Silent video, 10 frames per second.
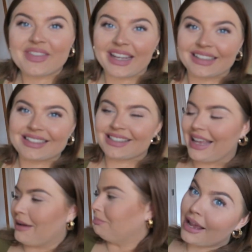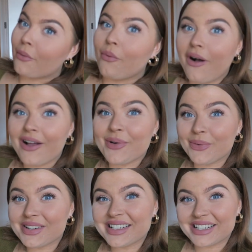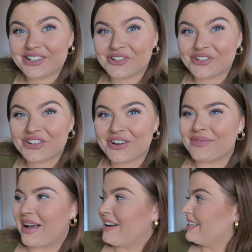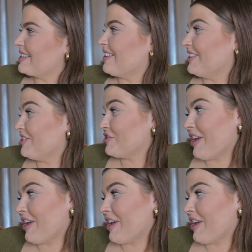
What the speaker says: Thanks, Sam. What I wanted to talk to you about is our new